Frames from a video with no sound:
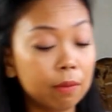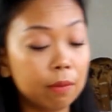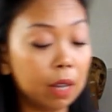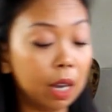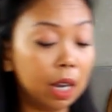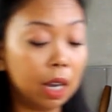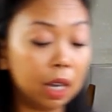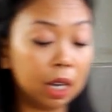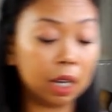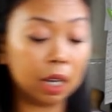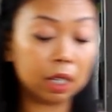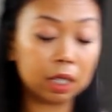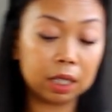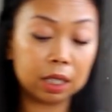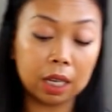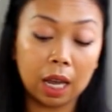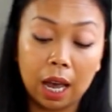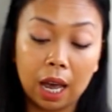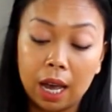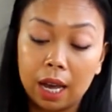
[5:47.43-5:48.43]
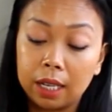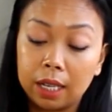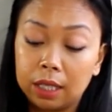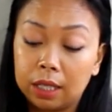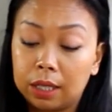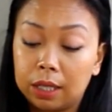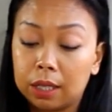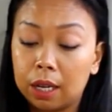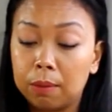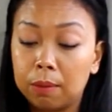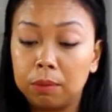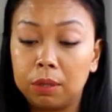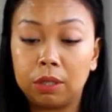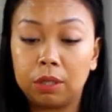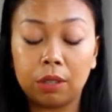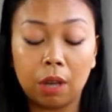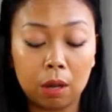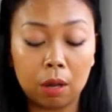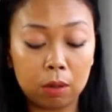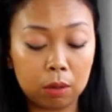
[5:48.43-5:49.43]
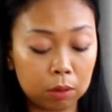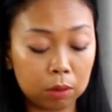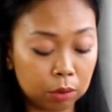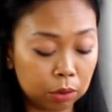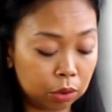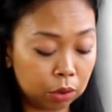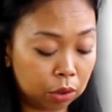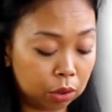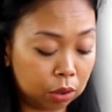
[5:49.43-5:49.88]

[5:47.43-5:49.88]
is add some salt.